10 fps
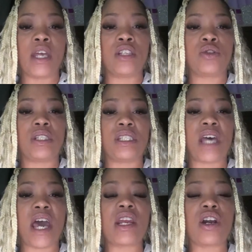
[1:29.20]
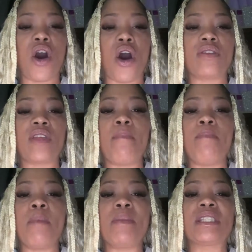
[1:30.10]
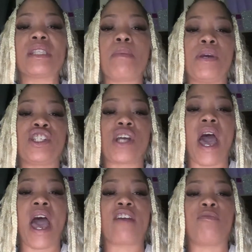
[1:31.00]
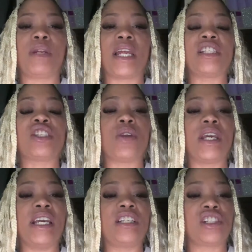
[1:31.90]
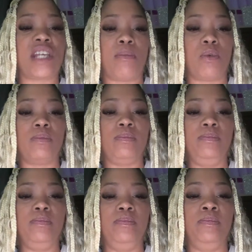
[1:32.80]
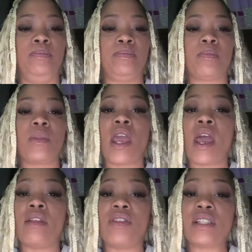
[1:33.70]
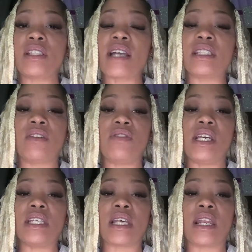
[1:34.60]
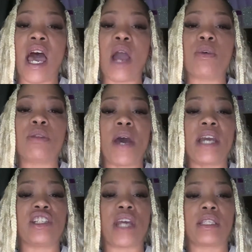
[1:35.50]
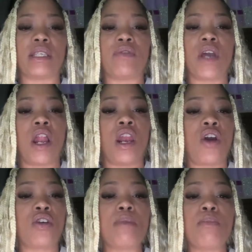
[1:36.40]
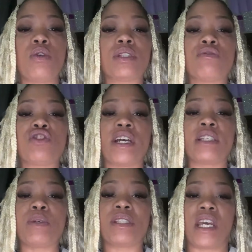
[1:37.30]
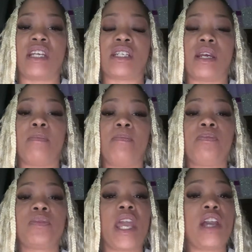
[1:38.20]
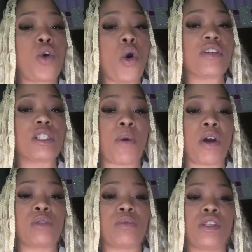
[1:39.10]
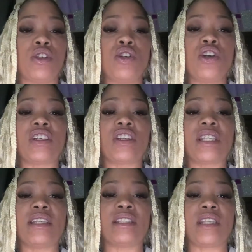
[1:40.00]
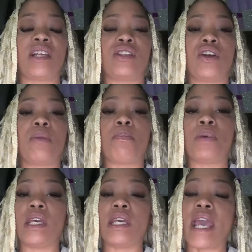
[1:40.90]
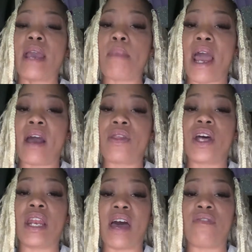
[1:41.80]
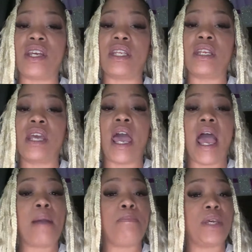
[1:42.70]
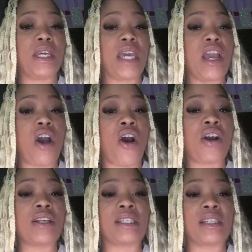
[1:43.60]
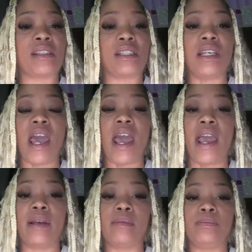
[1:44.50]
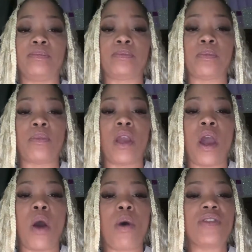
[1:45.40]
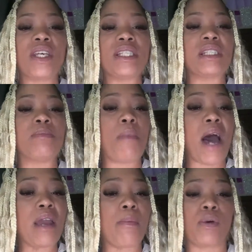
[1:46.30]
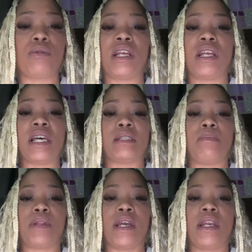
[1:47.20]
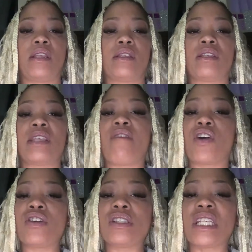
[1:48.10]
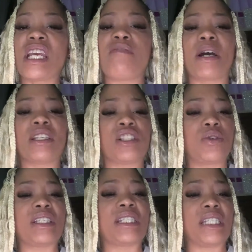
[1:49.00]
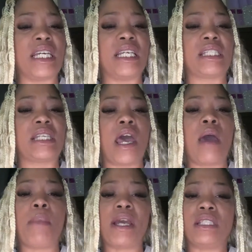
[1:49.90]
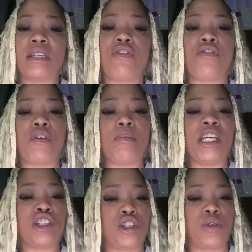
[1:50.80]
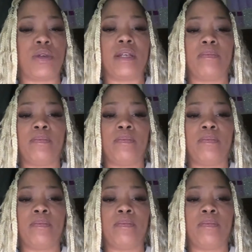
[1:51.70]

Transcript: to design a card that mimics the picture I have placed on each table. This activity is aligned with my objective, learning modes of transportation, and corresponds with the New York State Standard PK Math 11 and PK Art 16A. While this is my approach in lesson planning, the diversity of my students' needs may differ from each student.